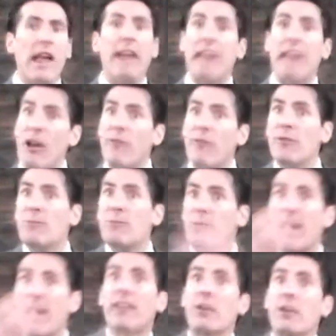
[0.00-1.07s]
And now if you
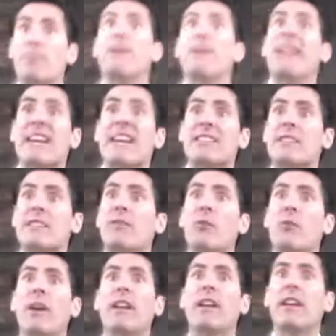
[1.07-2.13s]
put on there, P.S., if
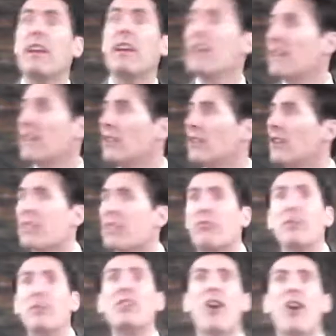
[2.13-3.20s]
you want to hear the
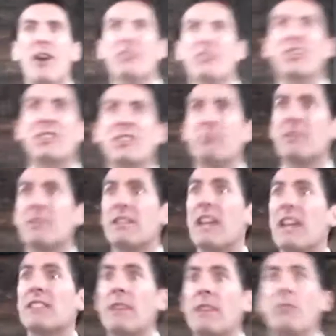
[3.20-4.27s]
three costliest
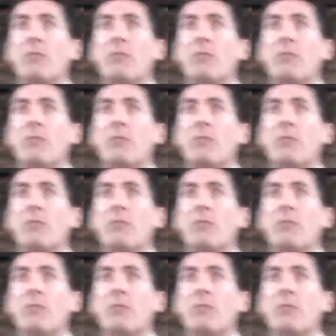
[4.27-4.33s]
mistakes that